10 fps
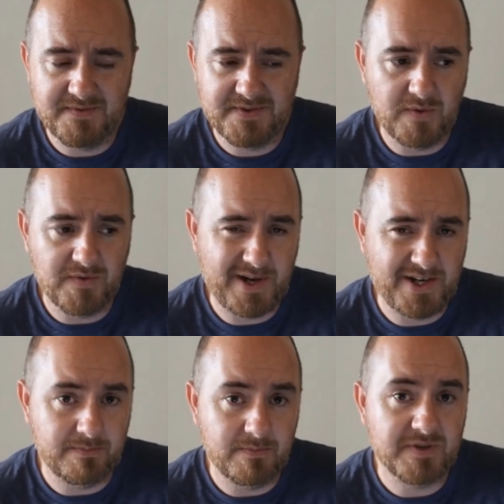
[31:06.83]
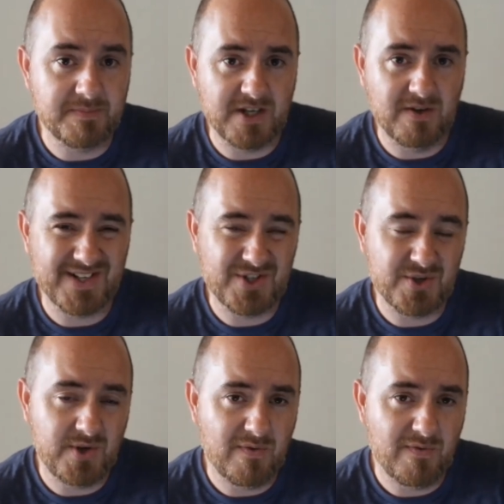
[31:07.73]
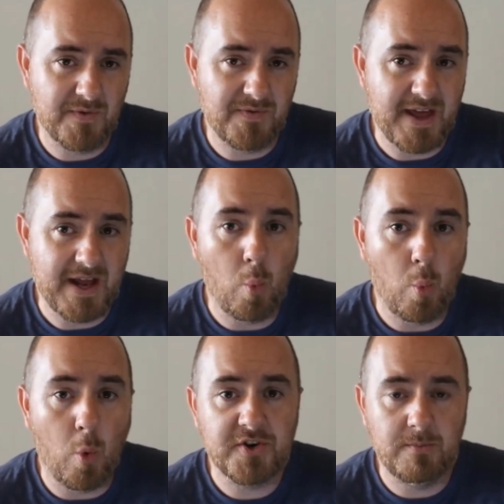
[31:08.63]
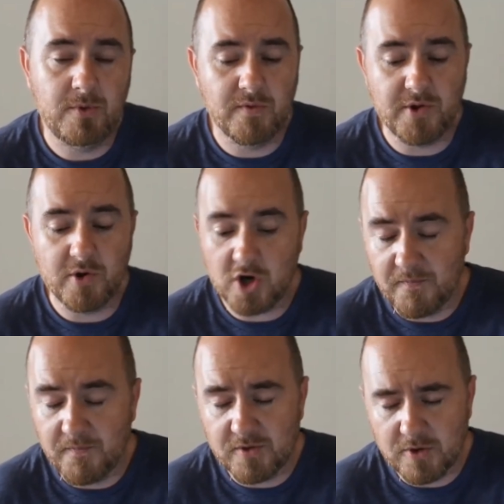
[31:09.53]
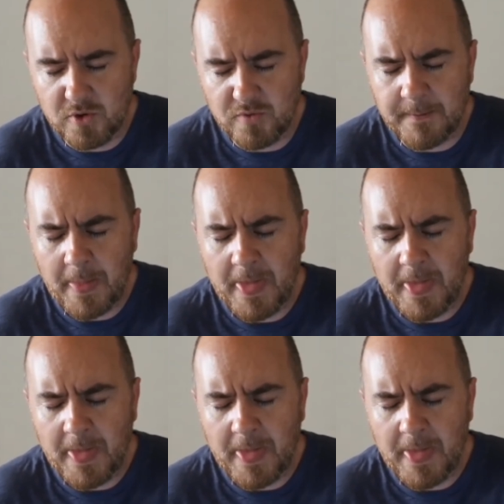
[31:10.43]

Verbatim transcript: So if the patient moves themselves, they show you how far they want to move or they're comfortable moving.